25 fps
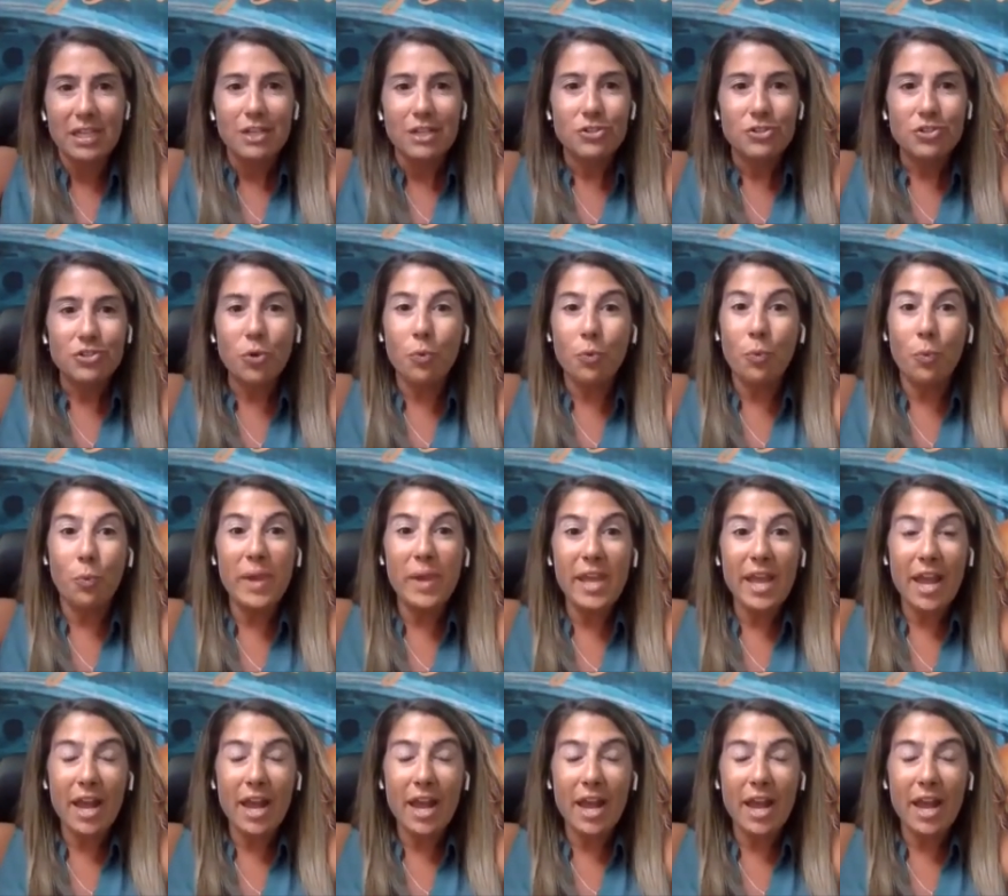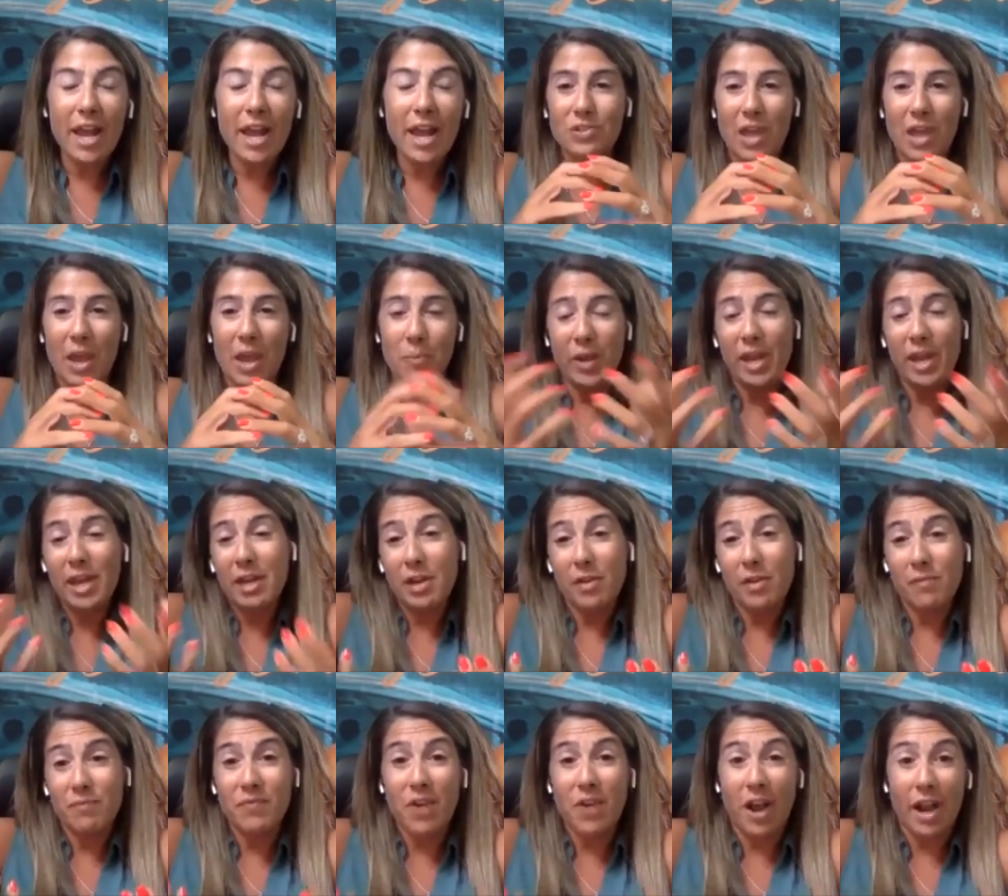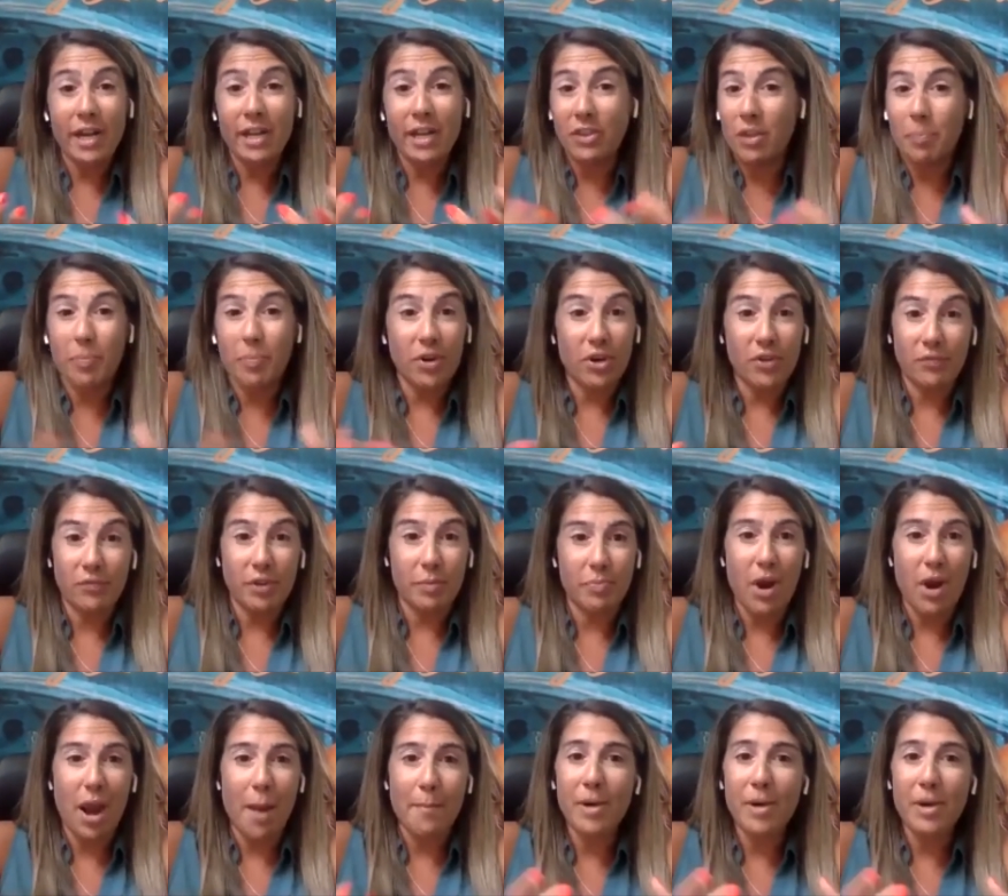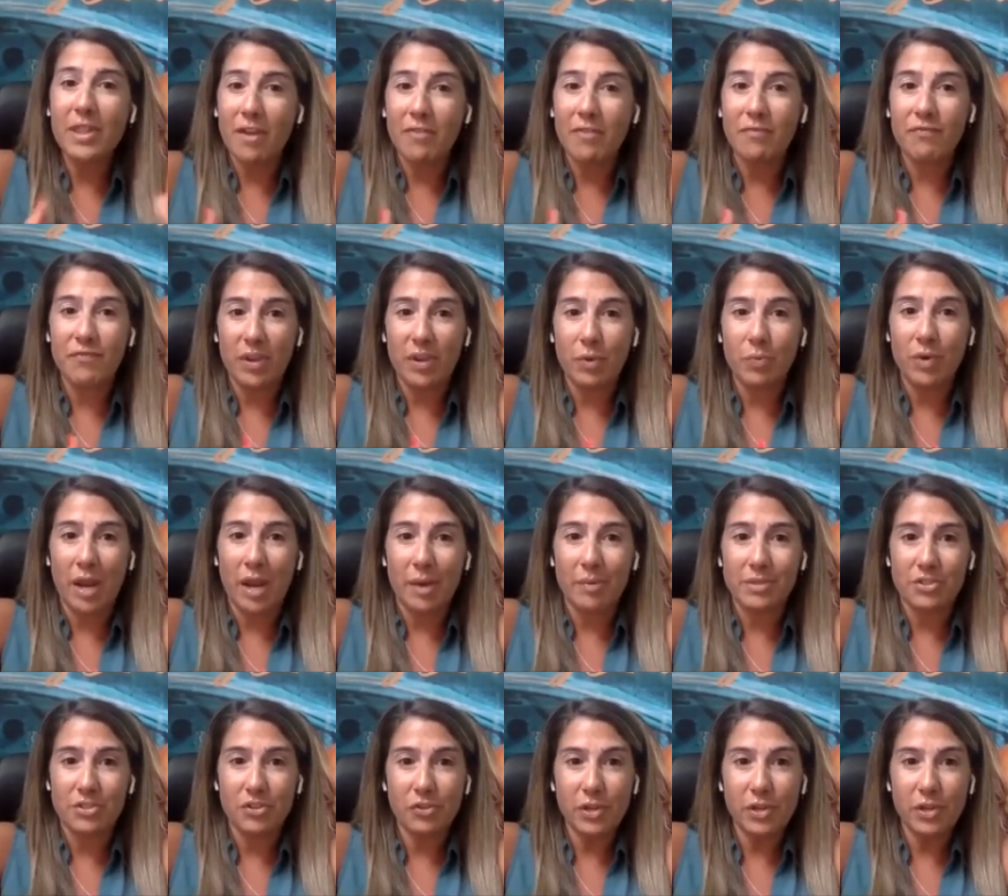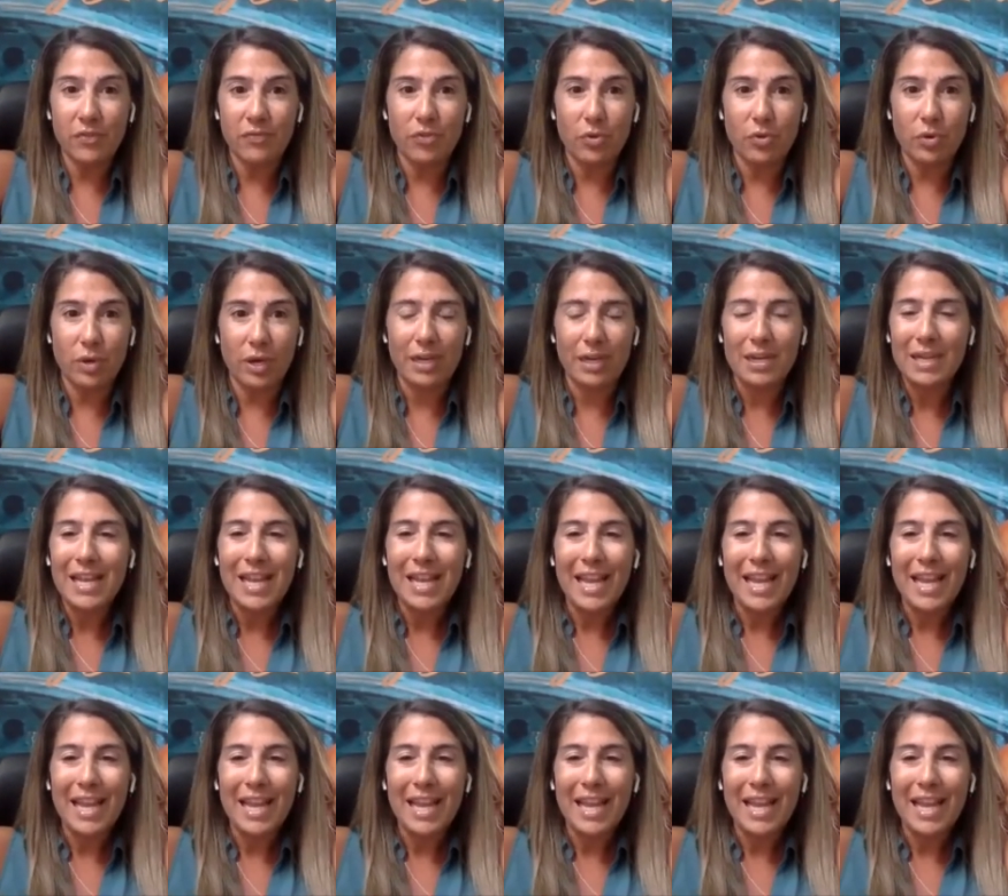So we have this, and we ended up finding the perfect property that fit what I was looking for.